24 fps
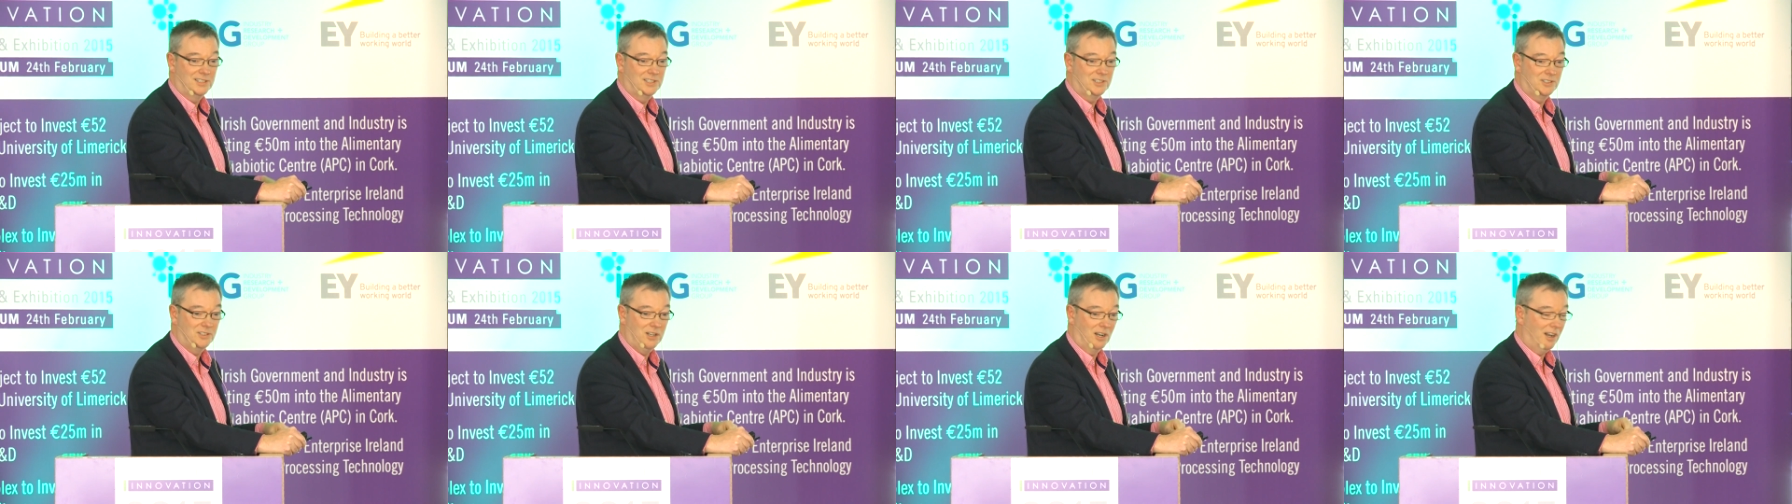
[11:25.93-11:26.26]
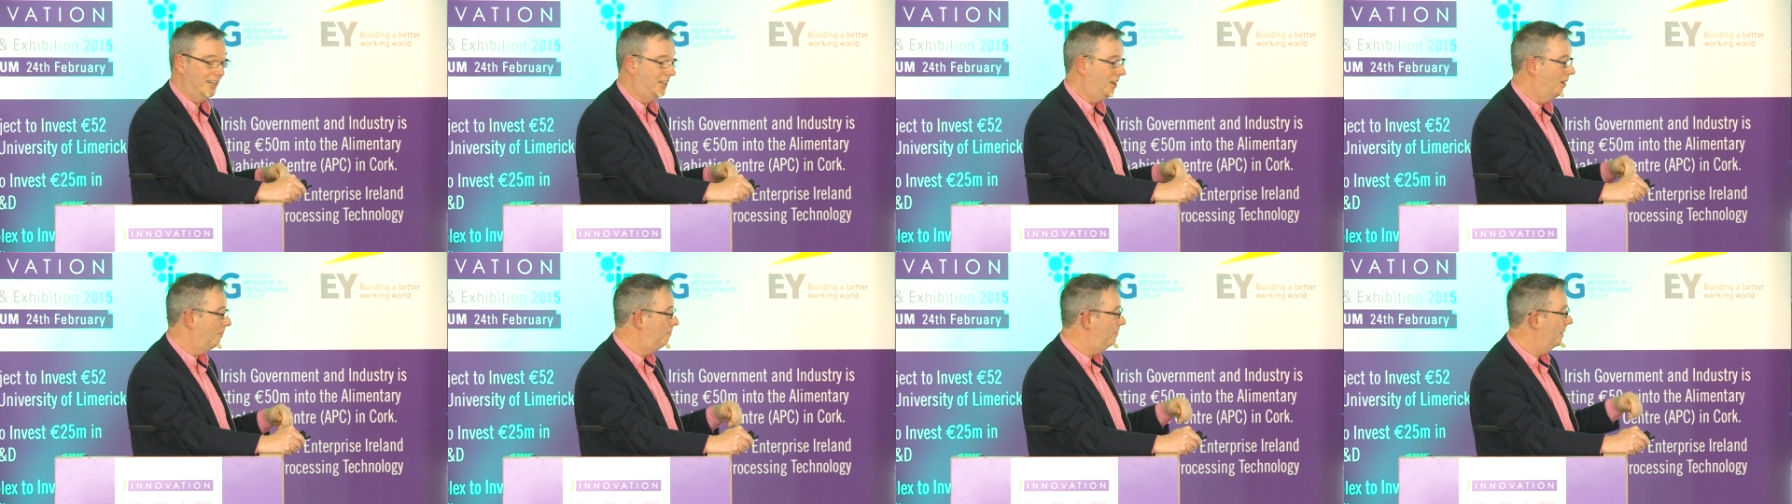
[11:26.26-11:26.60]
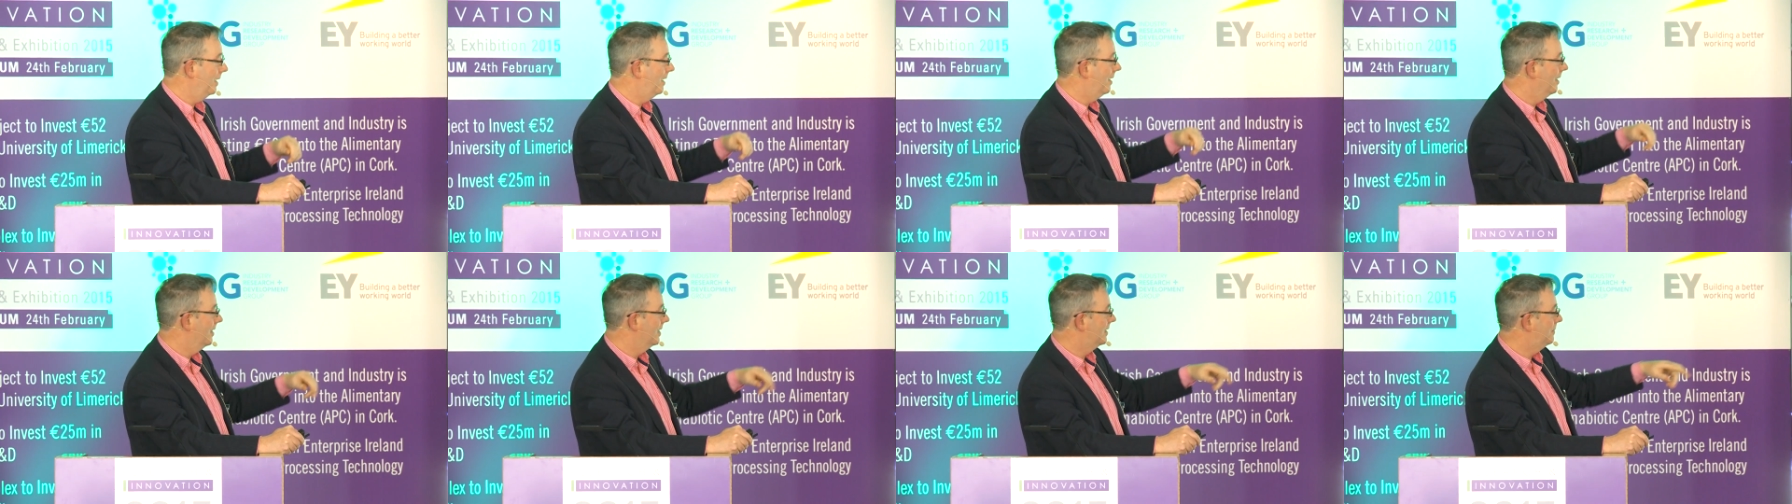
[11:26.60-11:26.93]
slide up
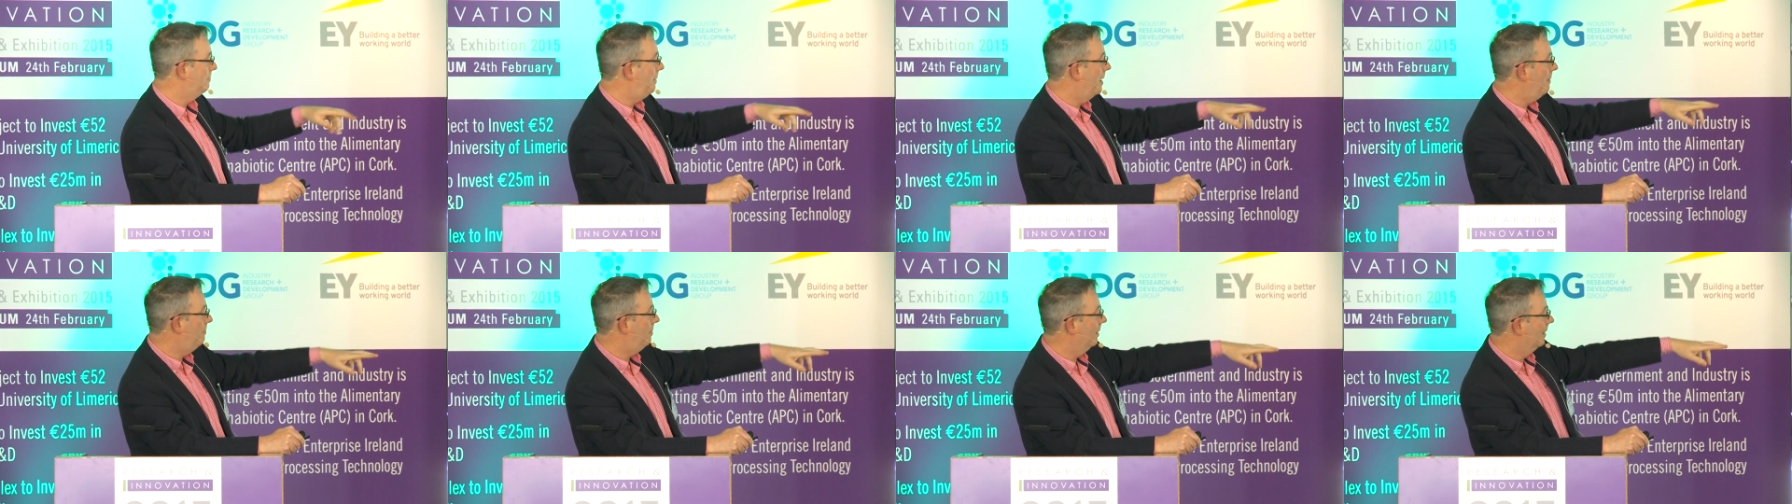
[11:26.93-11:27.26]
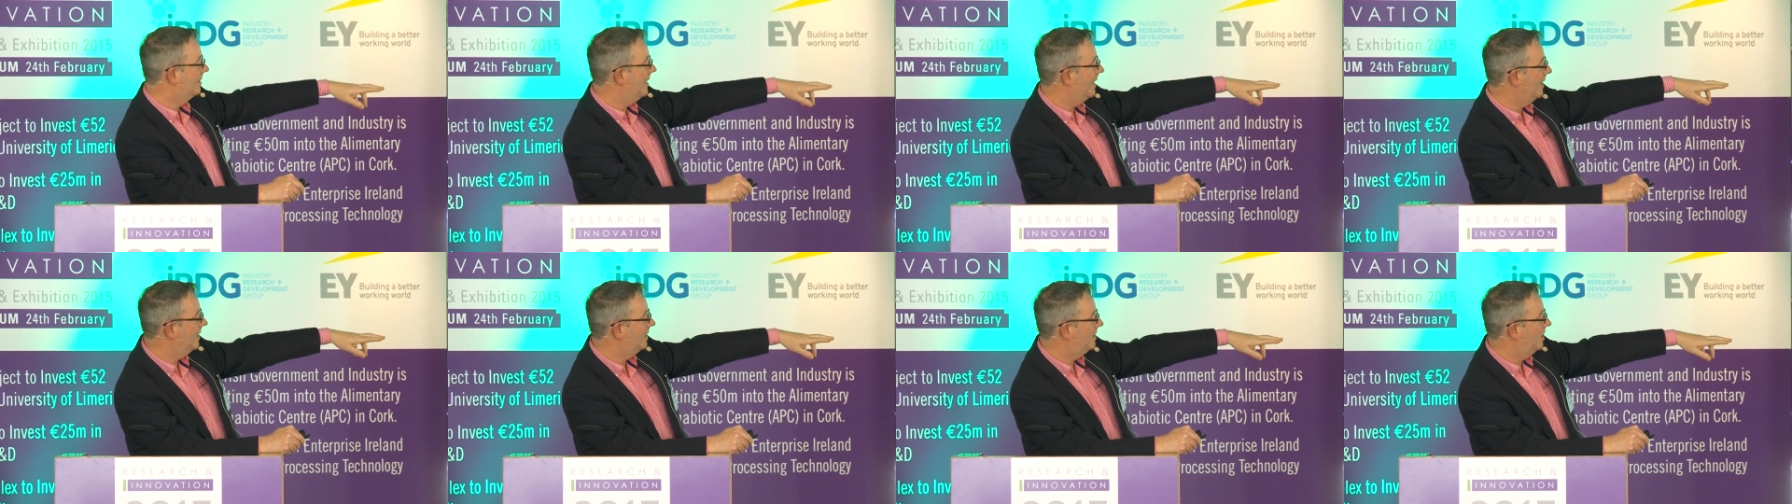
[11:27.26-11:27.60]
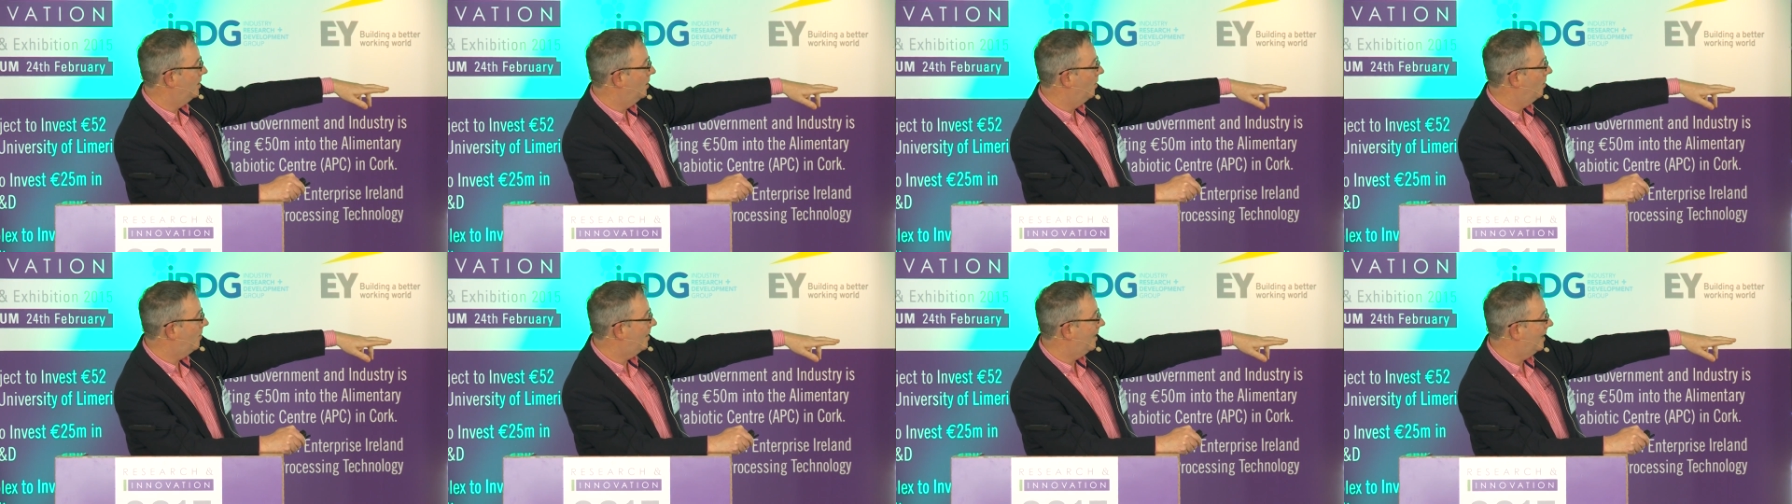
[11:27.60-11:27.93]
because people tend to
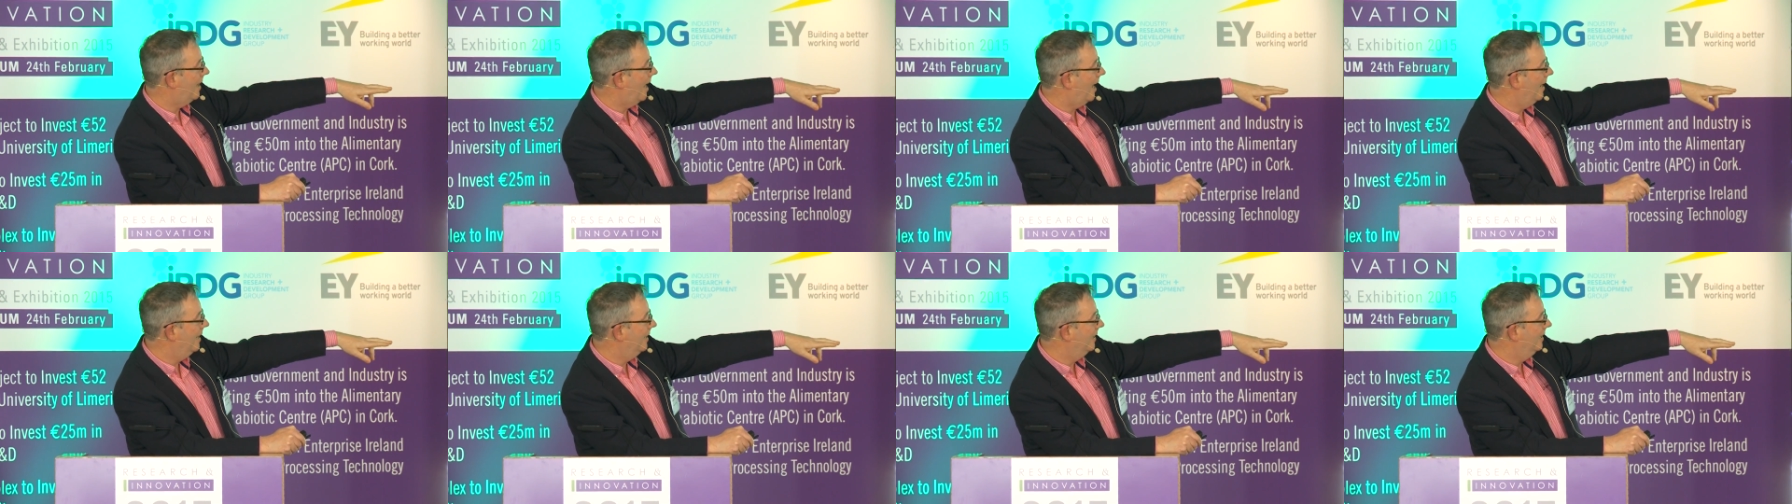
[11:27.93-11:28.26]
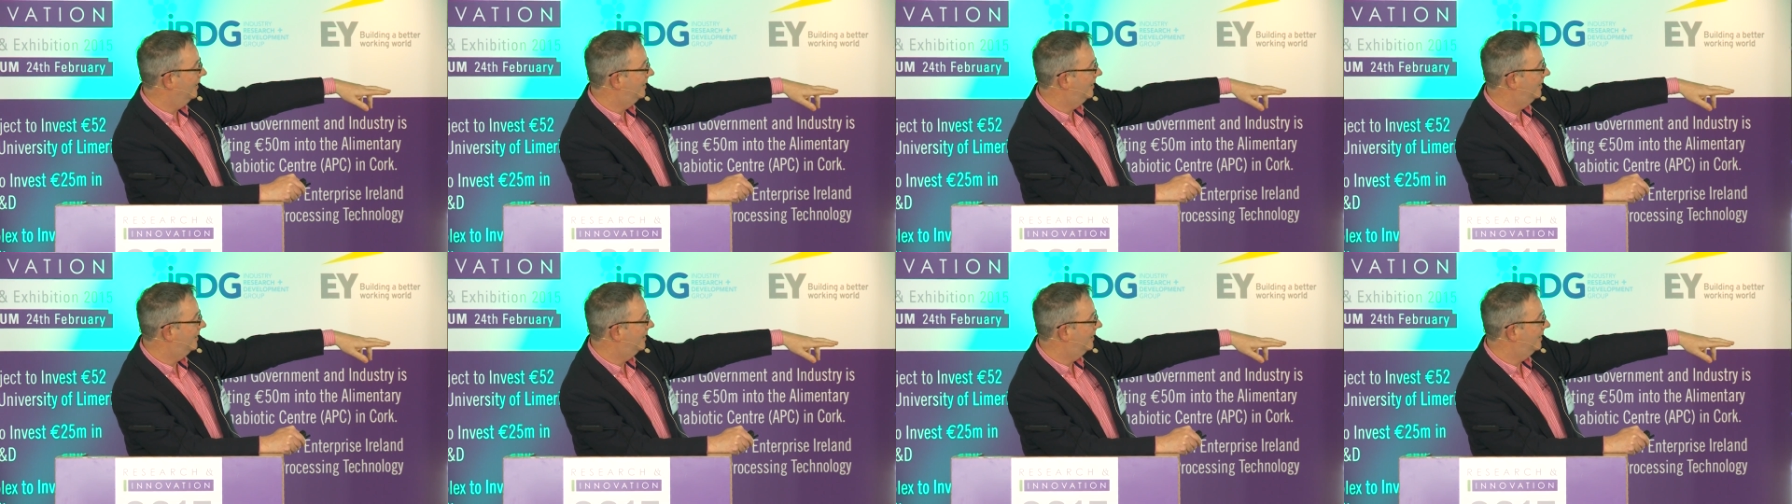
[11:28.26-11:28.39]
look at that and you